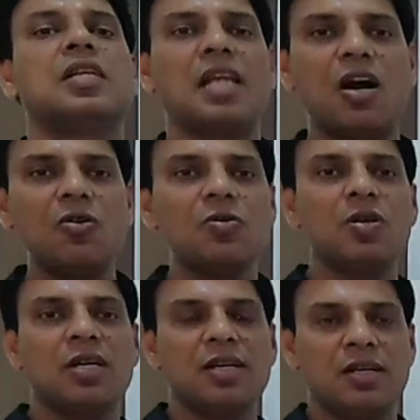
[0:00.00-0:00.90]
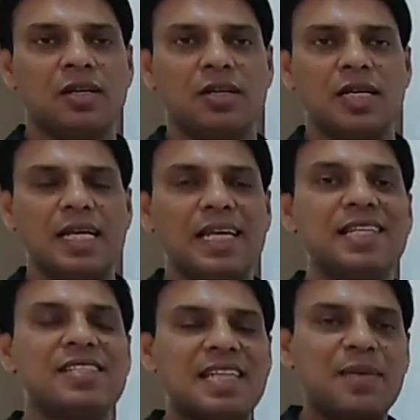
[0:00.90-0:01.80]
Now
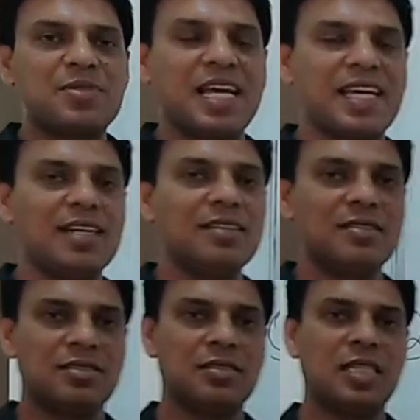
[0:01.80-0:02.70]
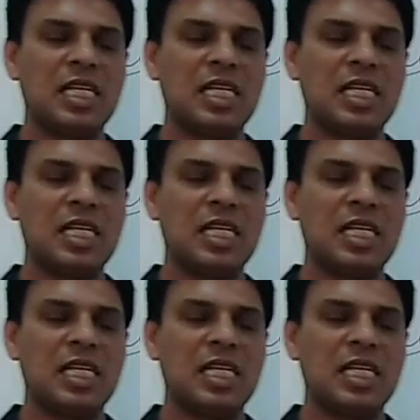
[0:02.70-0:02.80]
in step 2